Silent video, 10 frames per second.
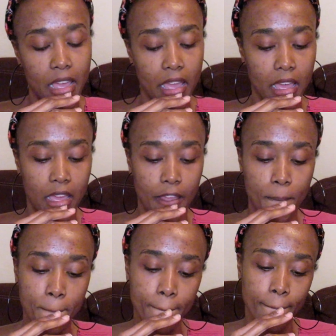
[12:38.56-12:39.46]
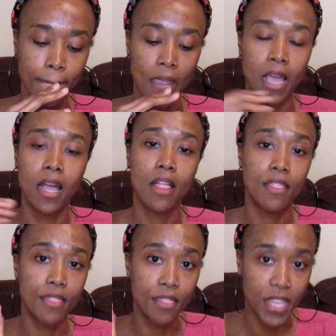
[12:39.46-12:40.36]
And
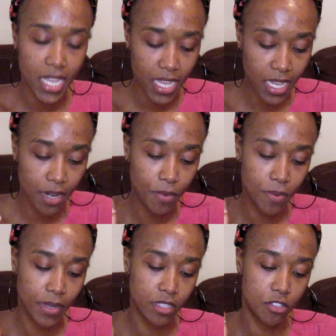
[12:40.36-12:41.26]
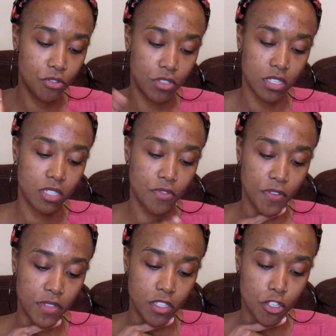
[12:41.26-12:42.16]
then we went to Seasons
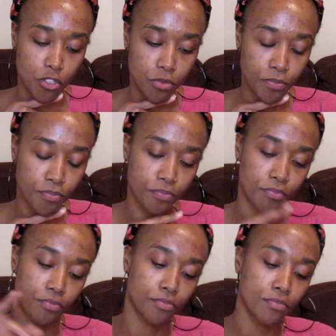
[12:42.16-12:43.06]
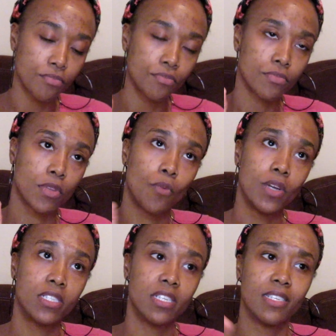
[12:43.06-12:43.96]
52,
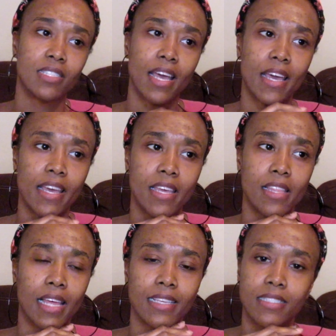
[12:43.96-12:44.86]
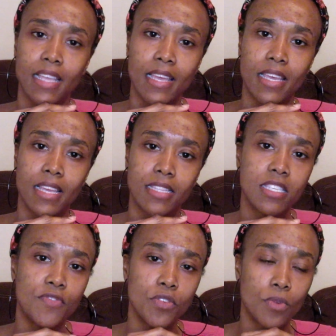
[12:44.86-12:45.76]
which is a like steak and
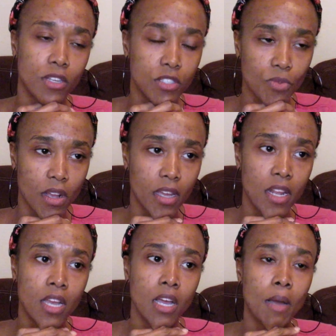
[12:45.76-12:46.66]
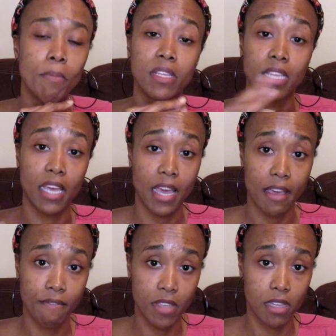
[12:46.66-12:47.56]
seafood restaurant, but they
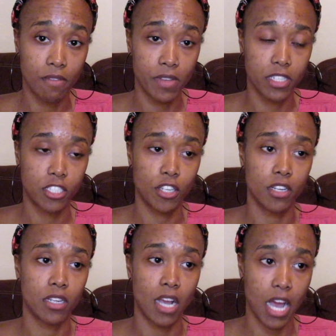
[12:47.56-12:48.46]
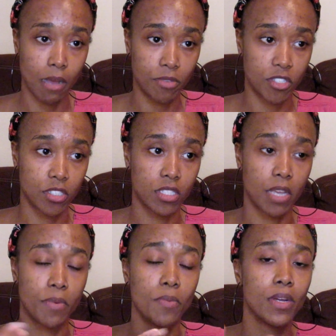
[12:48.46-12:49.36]
have vegan and vegetarian options.
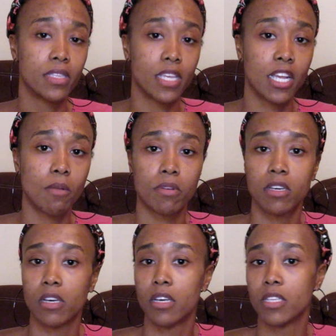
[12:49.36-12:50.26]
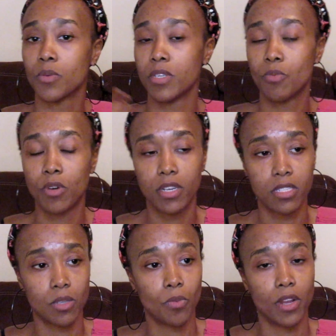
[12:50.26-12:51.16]
And we went there because we
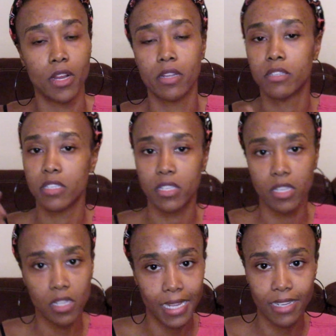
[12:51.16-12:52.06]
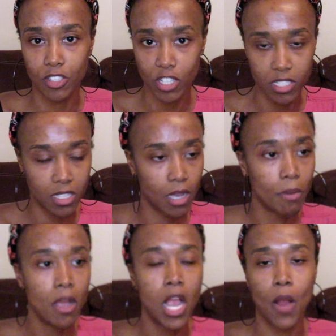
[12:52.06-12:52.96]
wanted somewhere to get like dressed
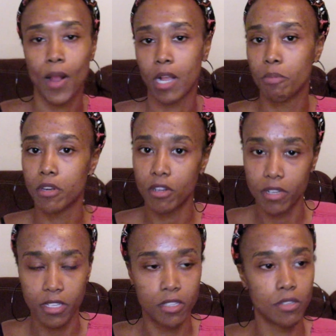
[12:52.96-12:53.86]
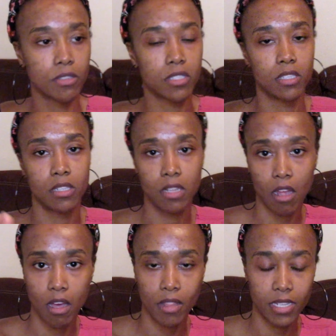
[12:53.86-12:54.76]
up where I can put on heels and
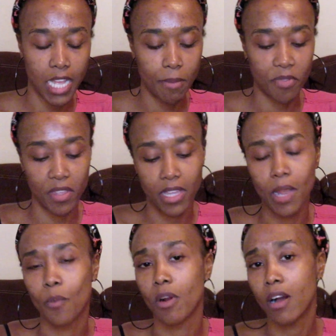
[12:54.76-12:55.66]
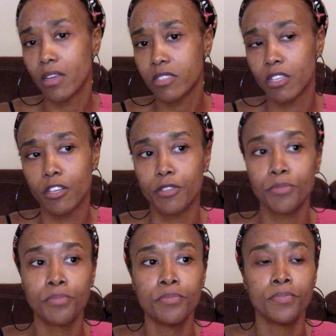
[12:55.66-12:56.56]
all that type of thing. And we're also
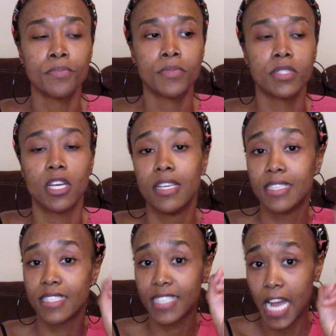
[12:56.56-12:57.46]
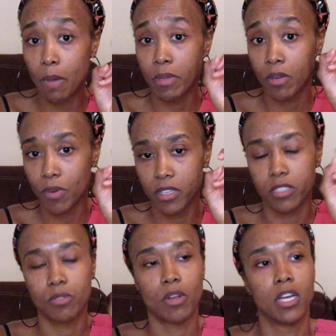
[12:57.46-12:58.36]
shopping
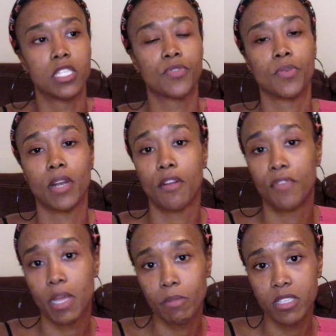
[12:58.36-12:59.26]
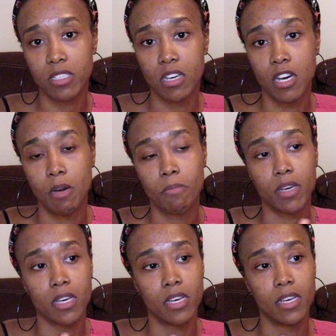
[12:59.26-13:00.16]
restaurants for when our families come
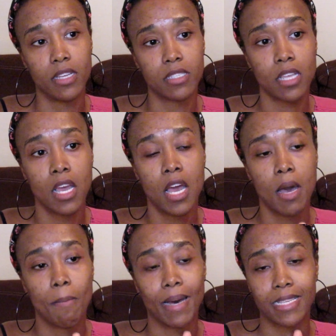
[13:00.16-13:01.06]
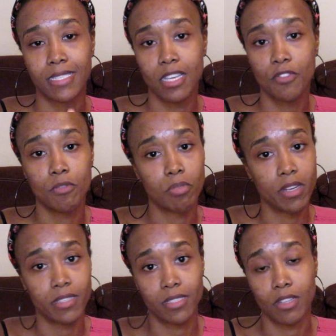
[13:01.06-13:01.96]
because myself and
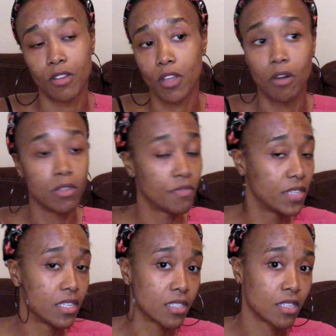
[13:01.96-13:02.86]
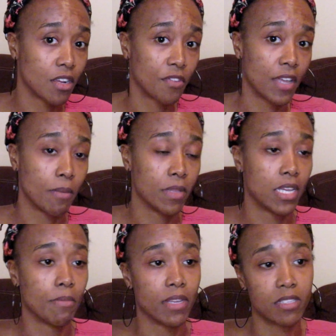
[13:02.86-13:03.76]
Preston are the only vegans in our
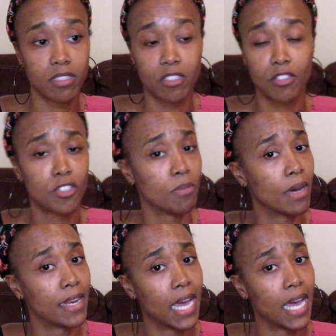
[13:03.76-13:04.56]
family, and my sister, to my